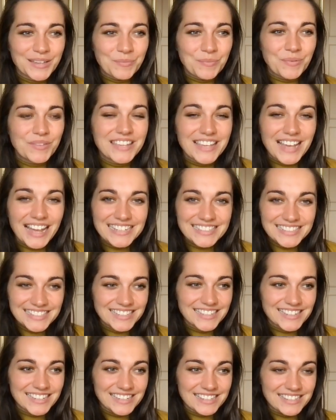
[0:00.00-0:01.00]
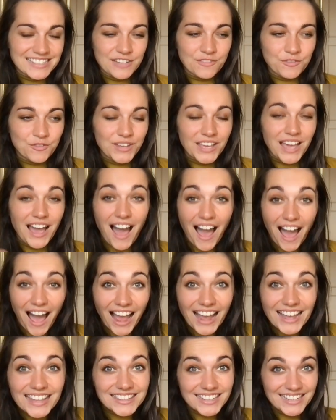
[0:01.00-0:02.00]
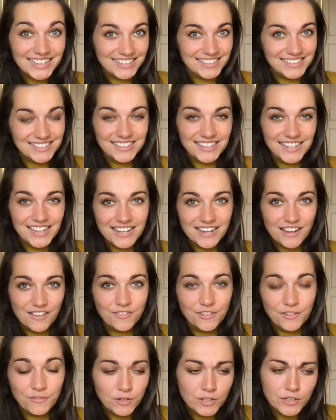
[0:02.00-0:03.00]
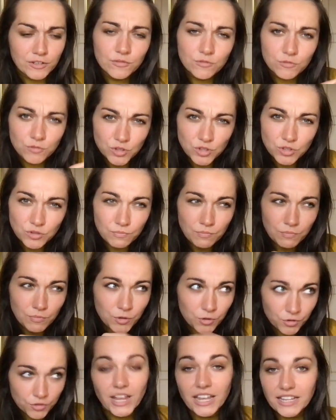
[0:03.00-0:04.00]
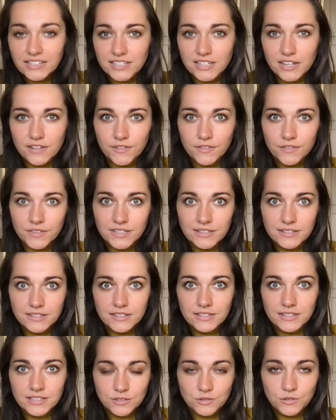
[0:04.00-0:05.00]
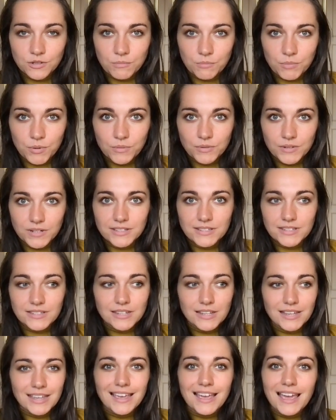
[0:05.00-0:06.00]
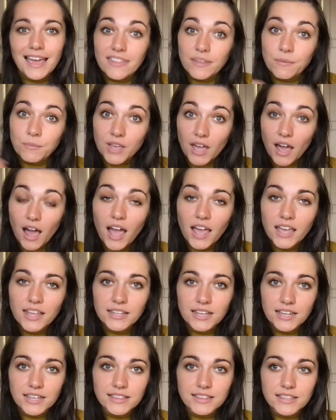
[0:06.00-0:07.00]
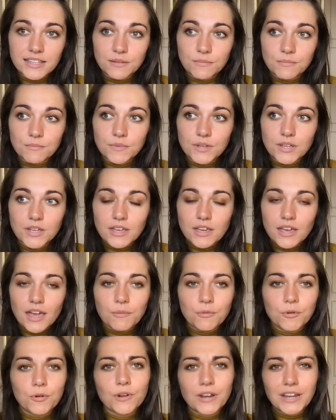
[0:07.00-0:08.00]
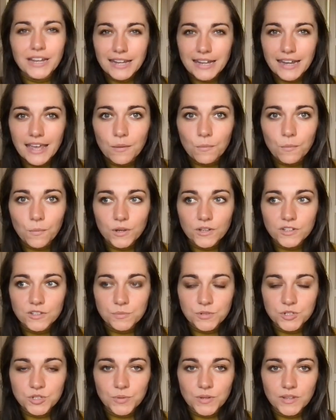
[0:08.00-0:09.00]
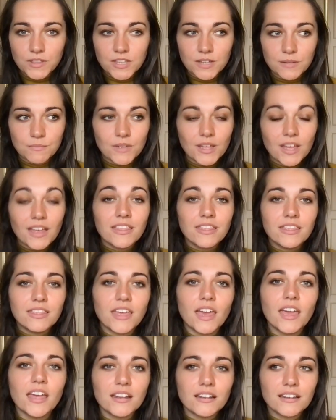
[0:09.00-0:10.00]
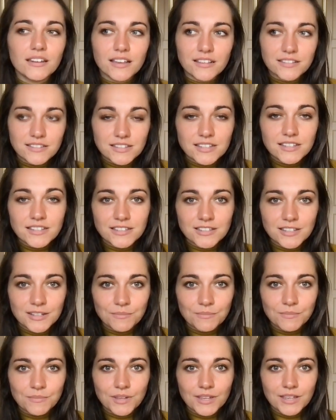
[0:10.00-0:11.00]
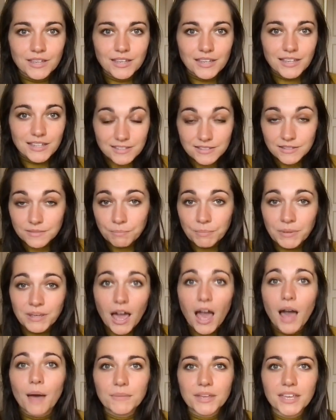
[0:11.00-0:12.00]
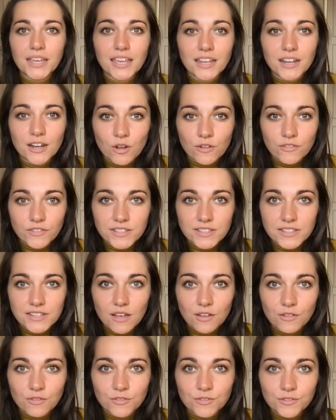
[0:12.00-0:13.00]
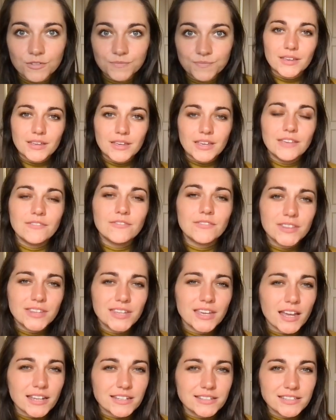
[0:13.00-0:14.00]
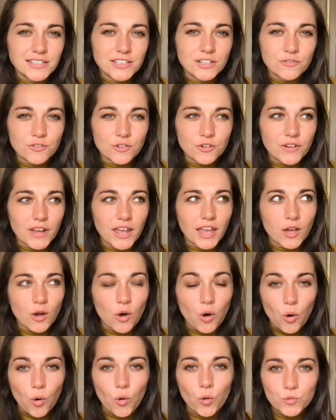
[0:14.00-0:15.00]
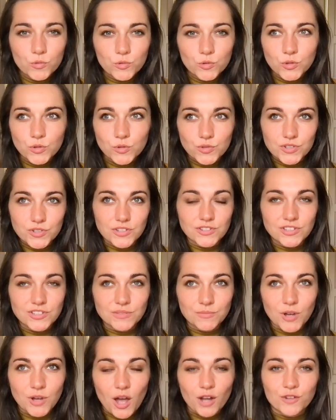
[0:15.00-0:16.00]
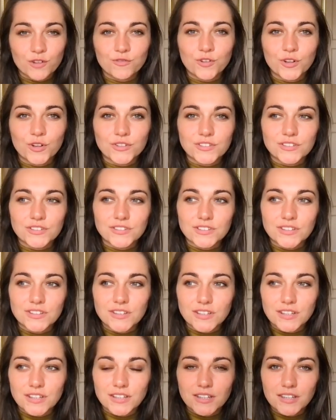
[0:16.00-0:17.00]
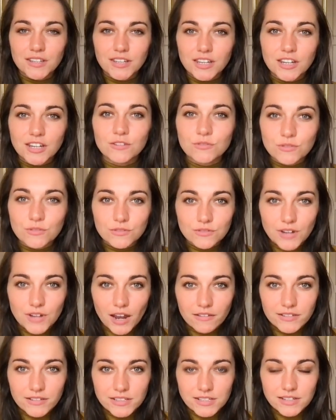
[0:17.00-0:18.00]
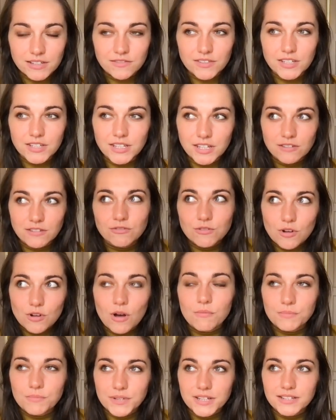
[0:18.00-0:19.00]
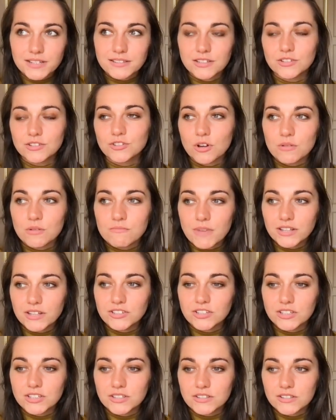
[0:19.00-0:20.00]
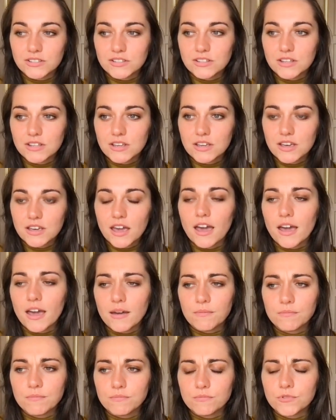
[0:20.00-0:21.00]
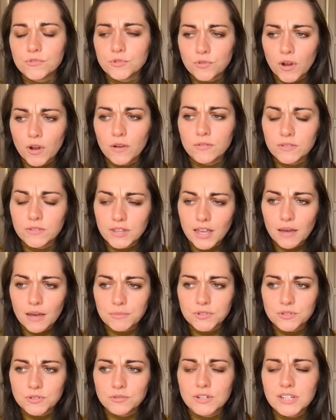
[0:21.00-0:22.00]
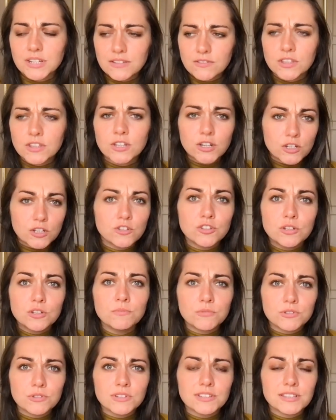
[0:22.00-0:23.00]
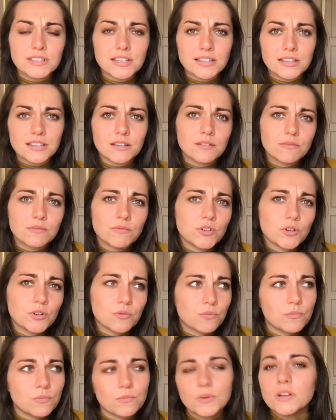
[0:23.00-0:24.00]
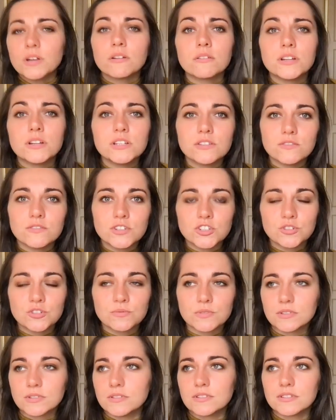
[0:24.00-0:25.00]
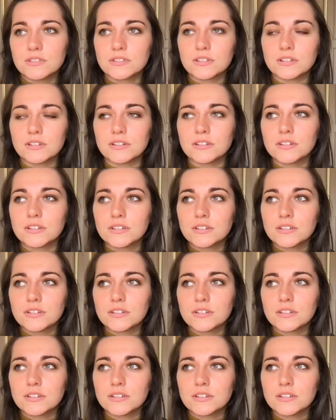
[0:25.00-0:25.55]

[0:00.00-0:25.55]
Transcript: But the idea is, if we highlight enough, if we create enough of these little components, and then we highlight them and create networks between them, then a system is becoming in and of itself. Even the idea of creating a whole new system kind of falls into the hero narrative, the hero complex that John mentions throughout the episode, and even the consumerist thing that, we are individuals and